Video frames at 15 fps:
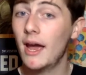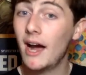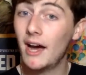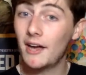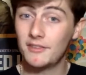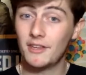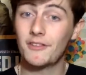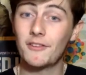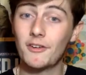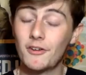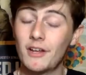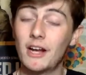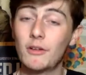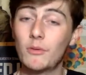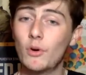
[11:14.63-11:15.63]
as this third
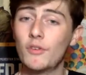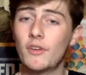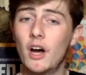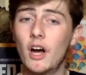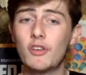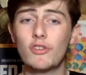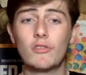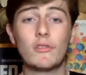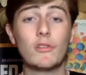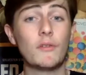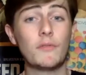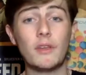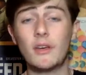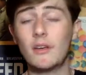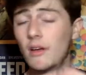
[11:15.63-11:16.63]
act was. I just
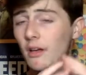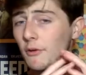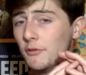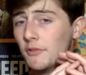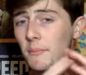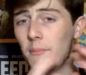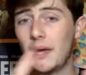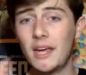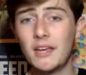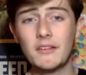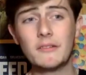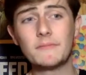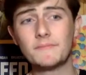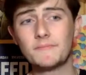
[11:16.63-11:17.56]
loved it. It was amazing.